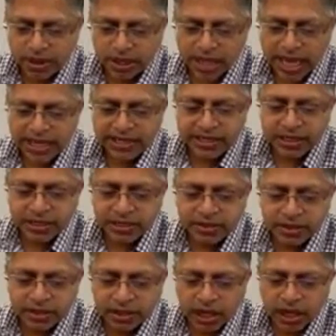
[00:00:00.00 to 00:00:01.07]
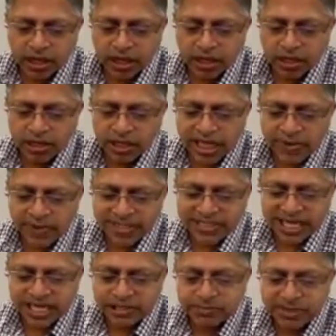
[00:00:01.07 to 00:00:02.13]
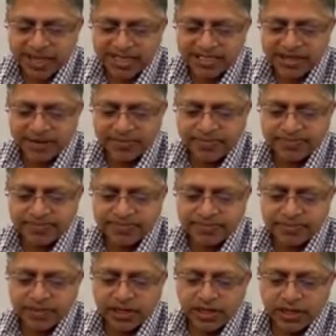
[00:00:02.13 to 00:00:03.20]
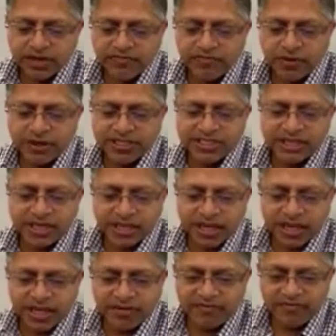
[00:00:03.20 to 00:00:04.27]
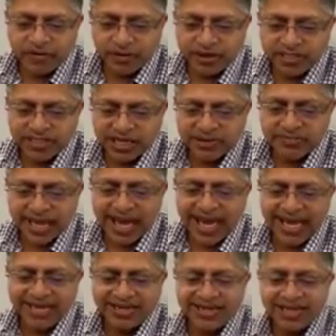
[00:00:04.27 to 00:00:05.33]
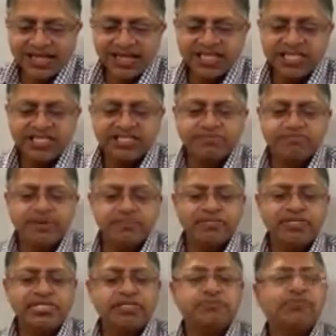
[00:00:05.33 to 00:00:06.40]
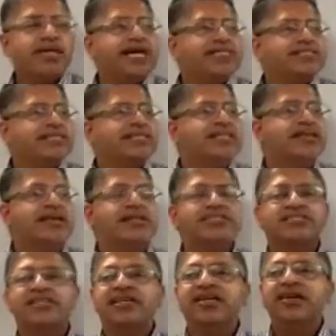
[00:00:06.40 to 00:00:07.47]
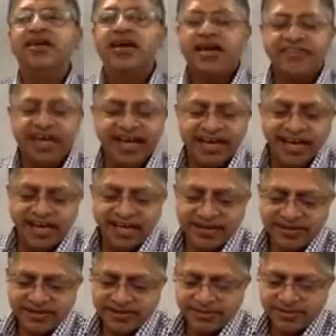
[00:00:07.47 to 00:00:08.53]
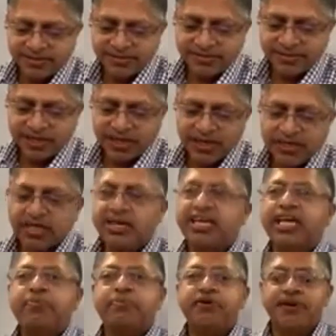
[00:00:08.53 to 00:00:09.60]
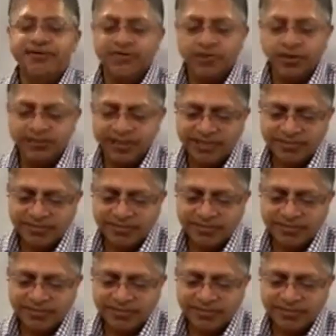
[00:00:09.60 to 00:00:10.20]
And, you know, look at what takes place here. Verse 8. She's placed in the custody of Hegai, the keeper of the women.